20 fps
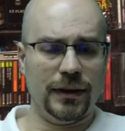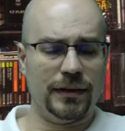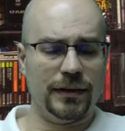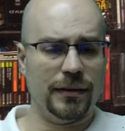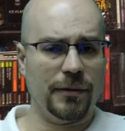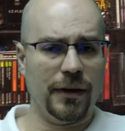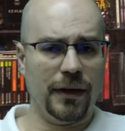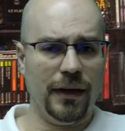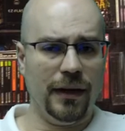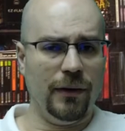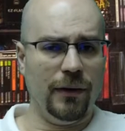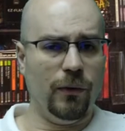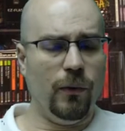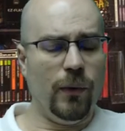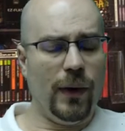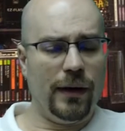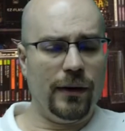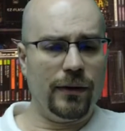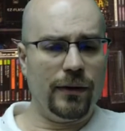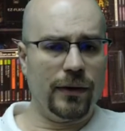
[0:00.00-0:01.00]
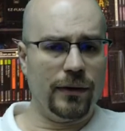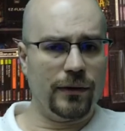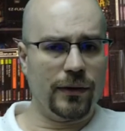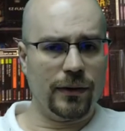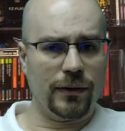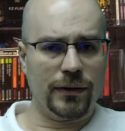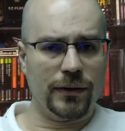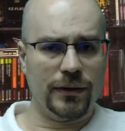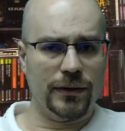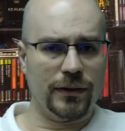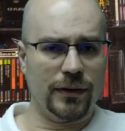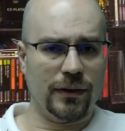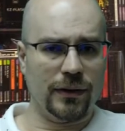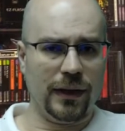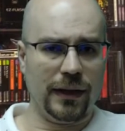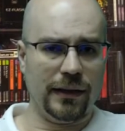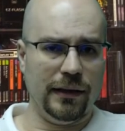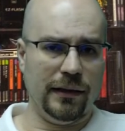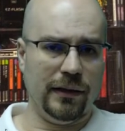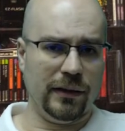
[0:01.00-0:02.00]
Some of the weird controllers are
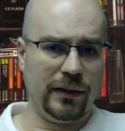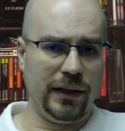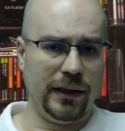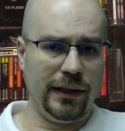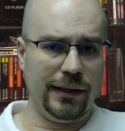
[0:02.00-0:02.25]
like the Donkey